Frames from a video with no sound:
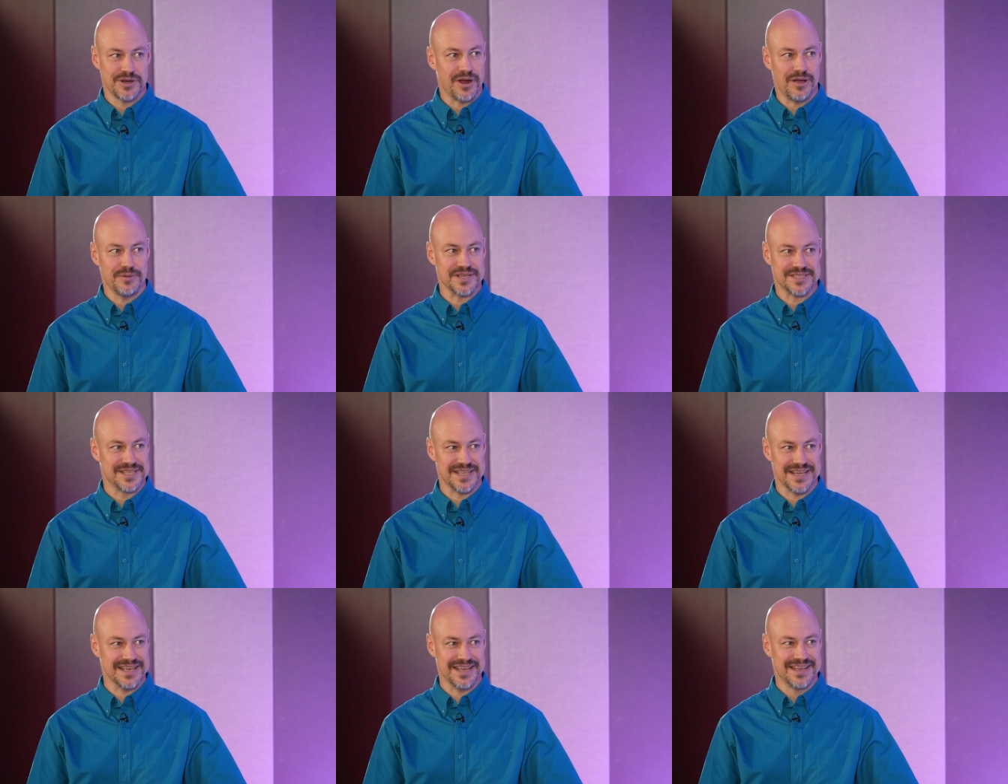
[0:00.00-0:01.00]
are always
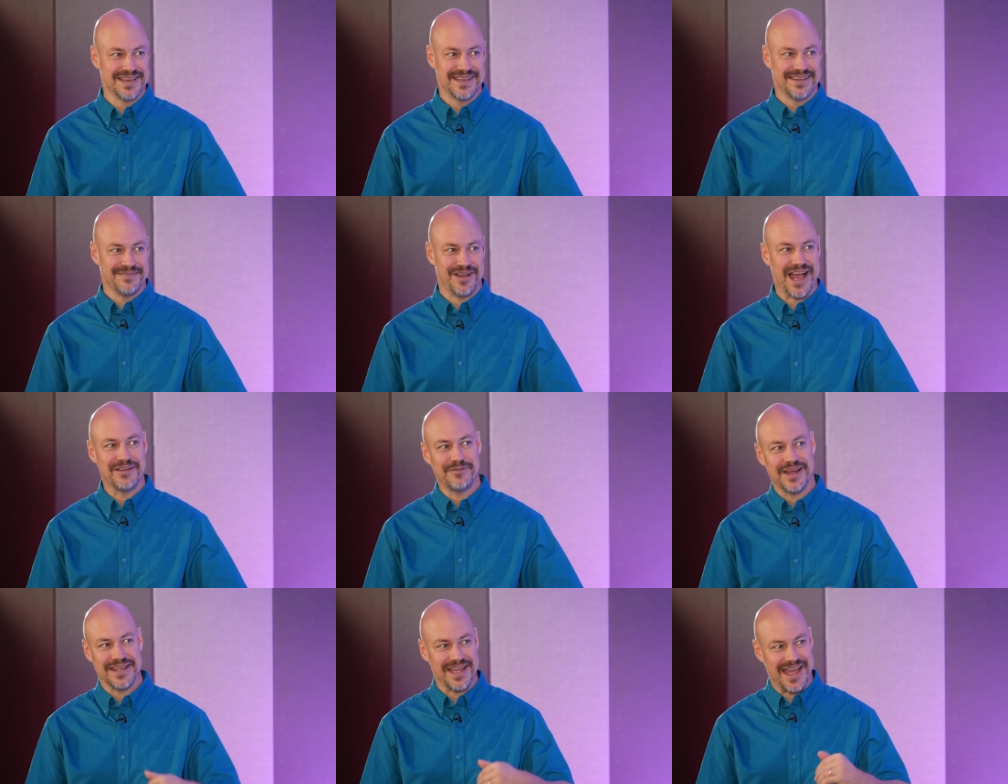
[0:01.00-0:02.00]
how do
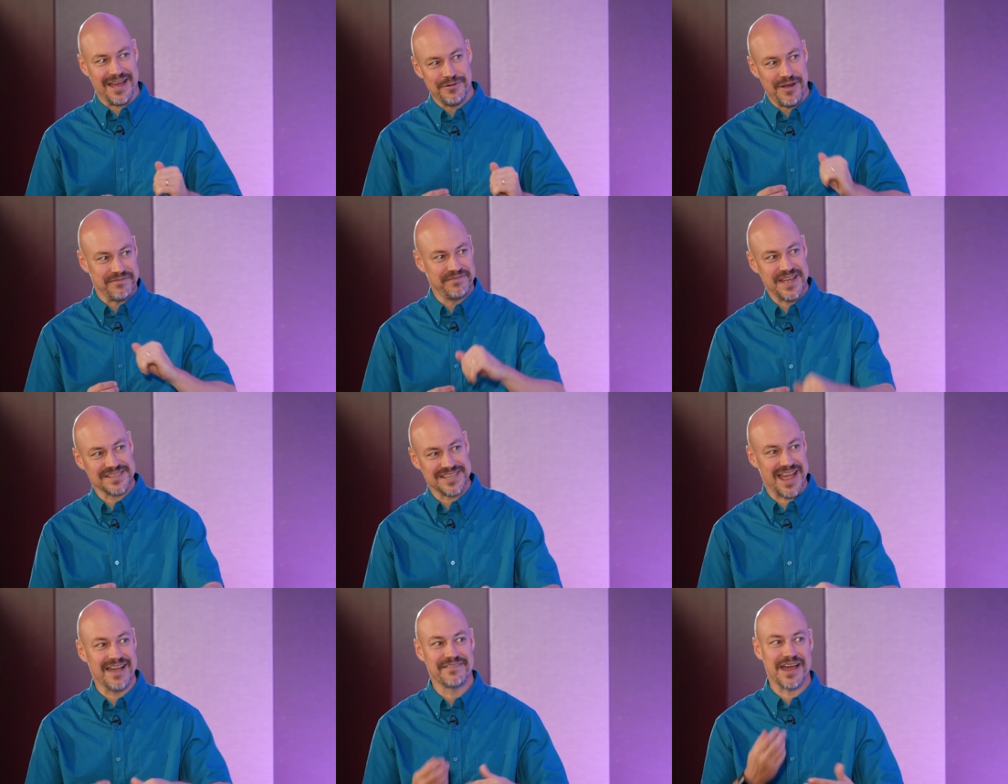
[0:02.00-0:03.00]
I fix?
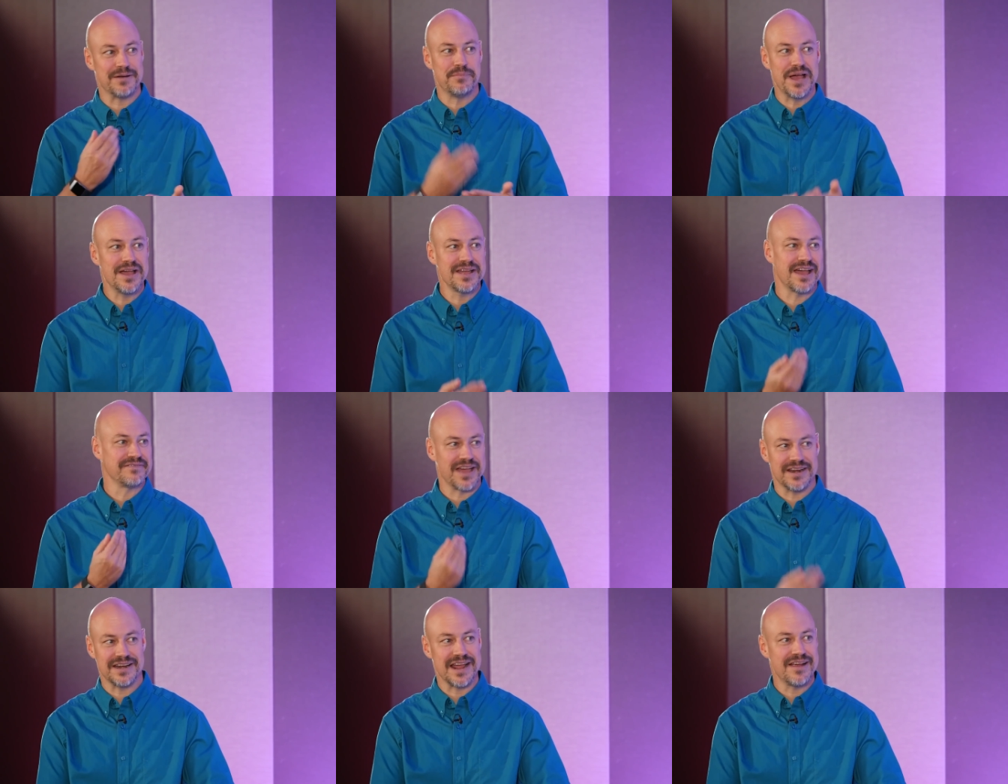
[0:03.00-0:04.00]
I've got a bug, I've
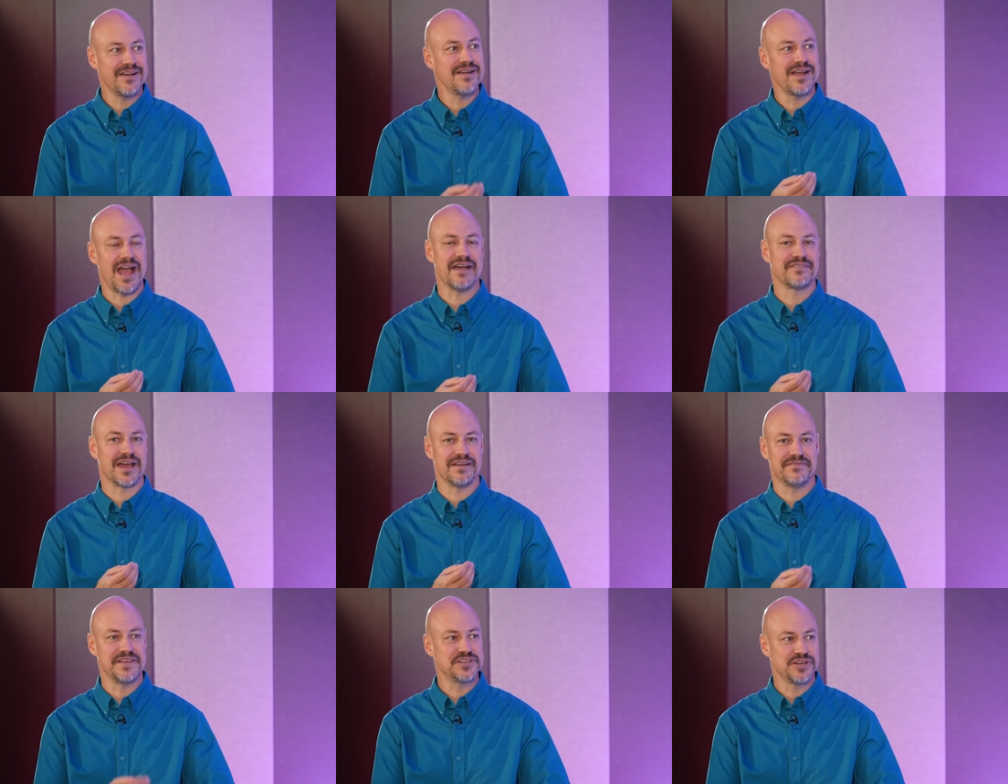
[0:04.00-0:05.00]
got an error, I've got
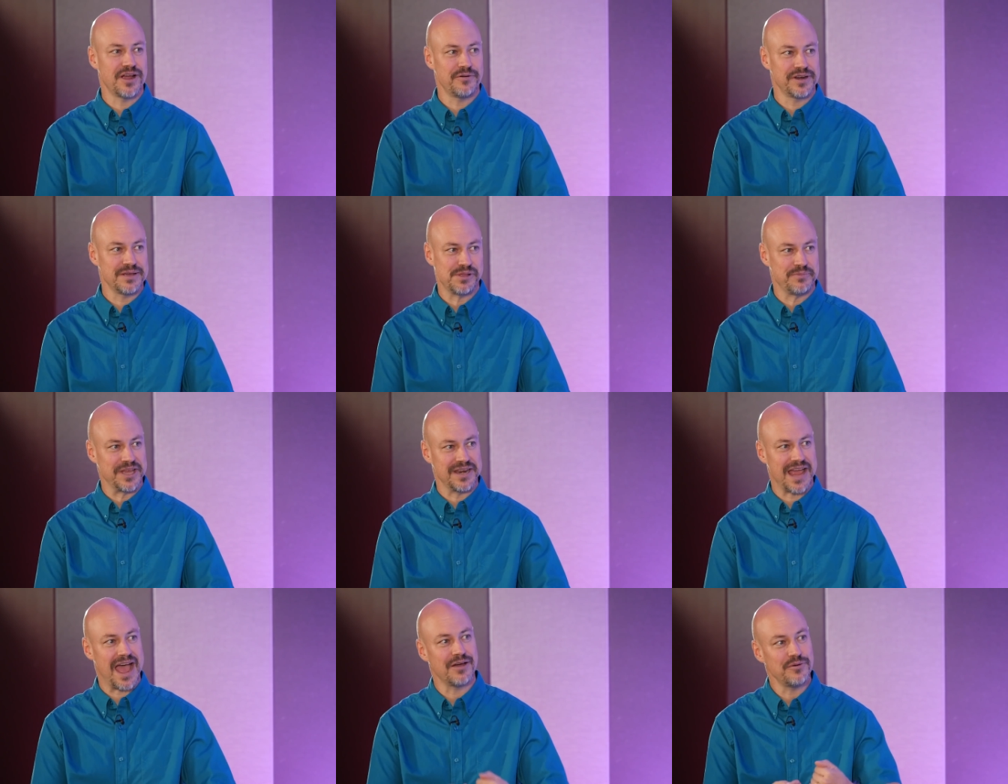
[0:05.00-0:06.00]
a feature I want to
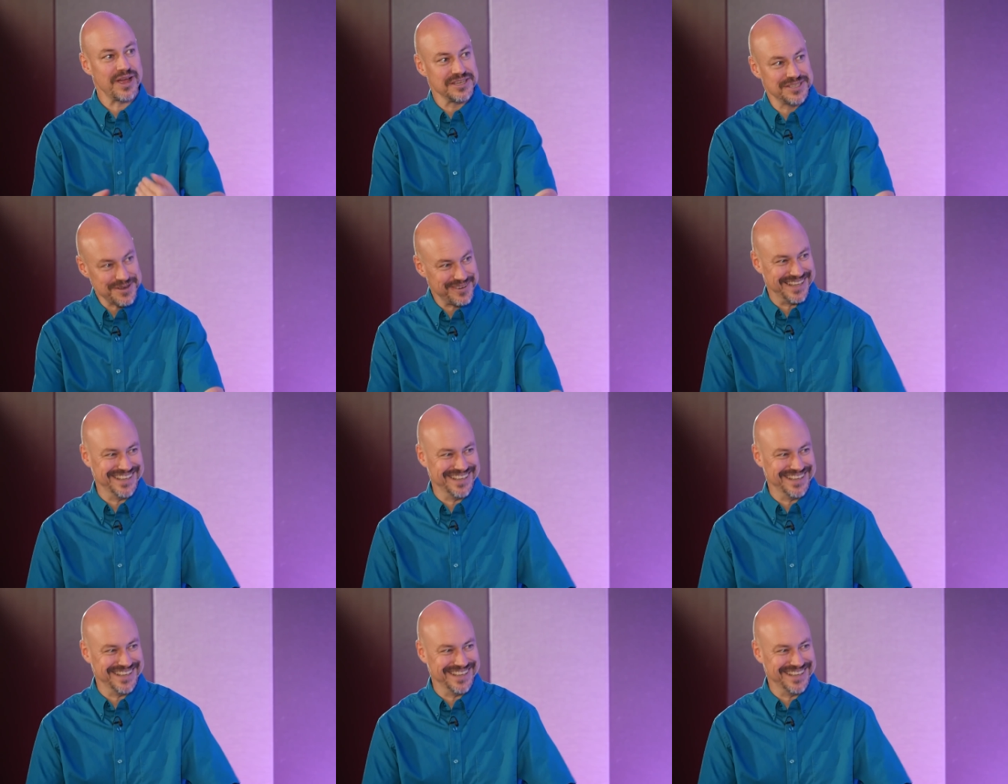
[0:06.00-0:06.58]
implement. How do I do